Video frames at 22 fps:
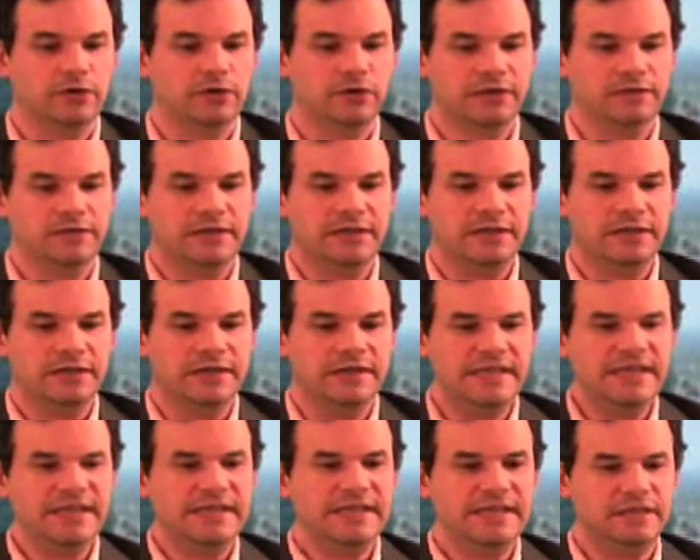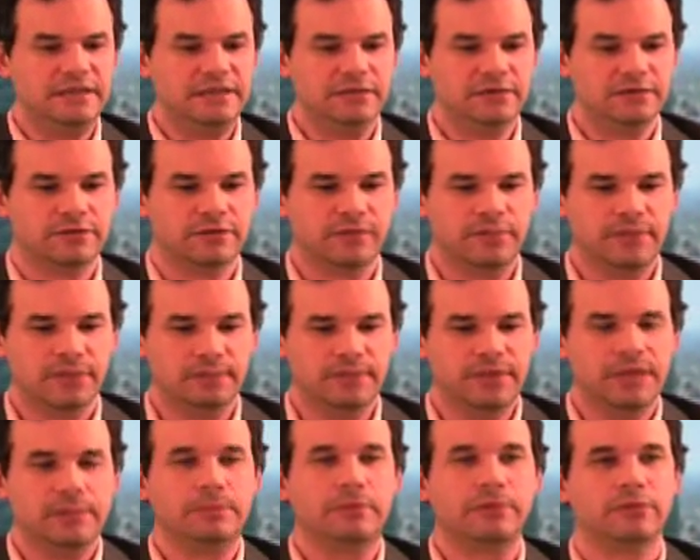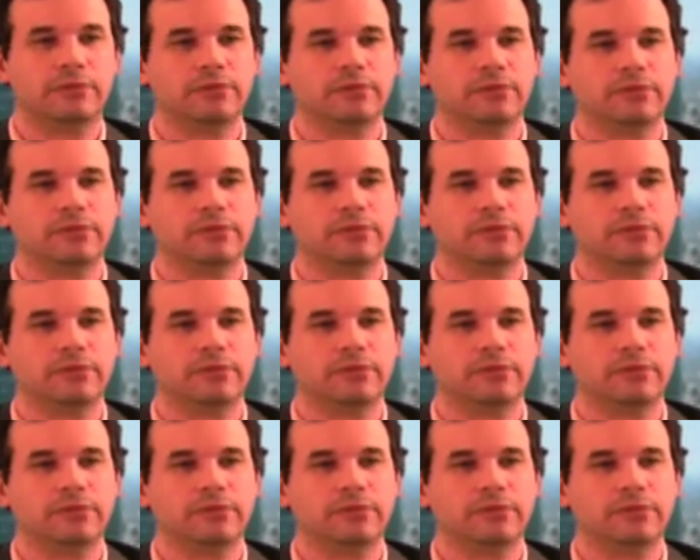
of a need from the people